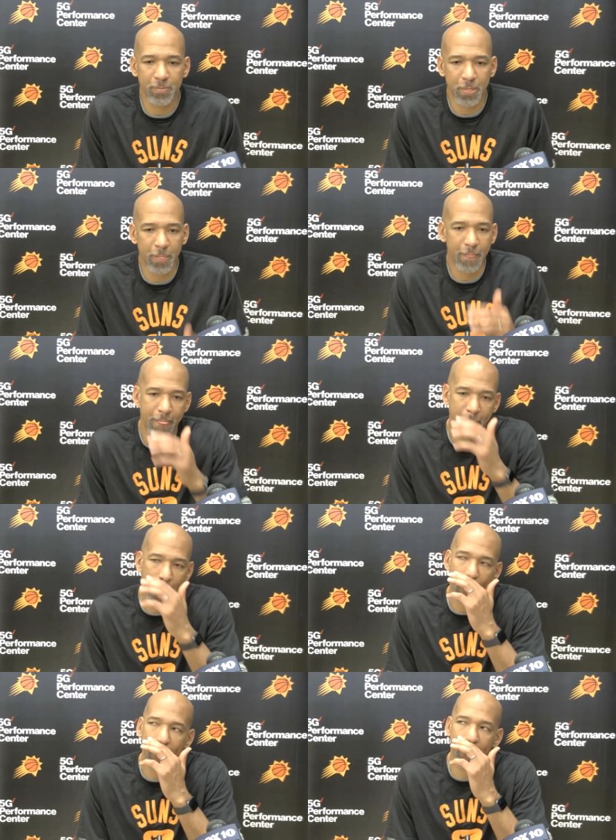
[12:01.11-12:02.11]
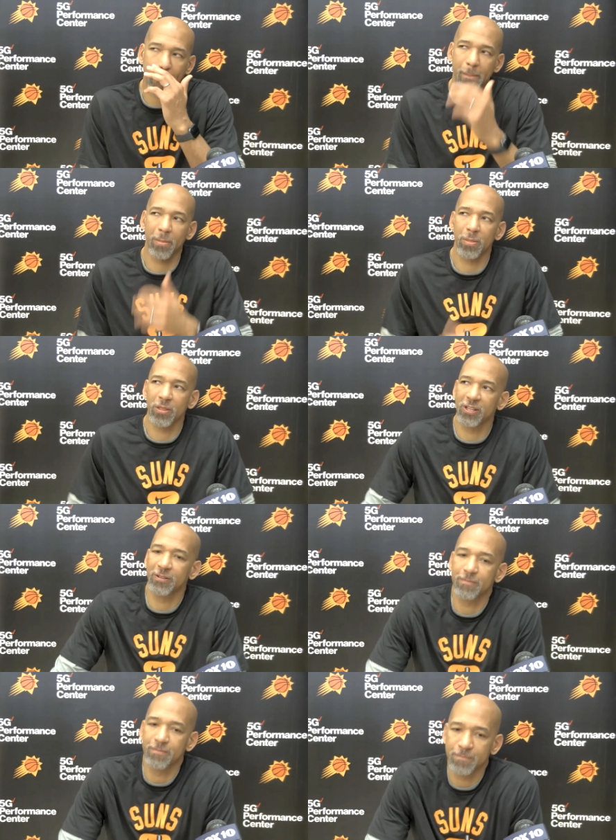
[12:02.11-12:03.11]
Uh,
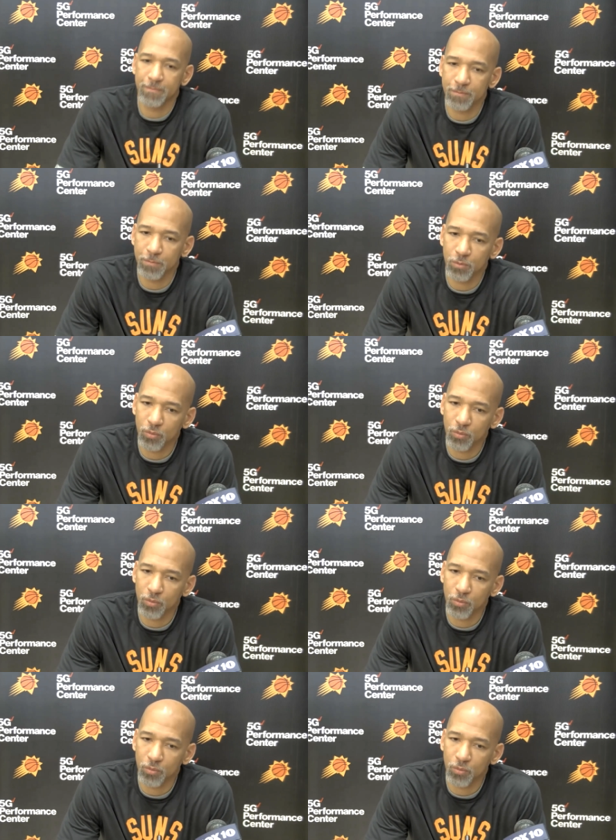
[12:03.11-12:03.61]
I think the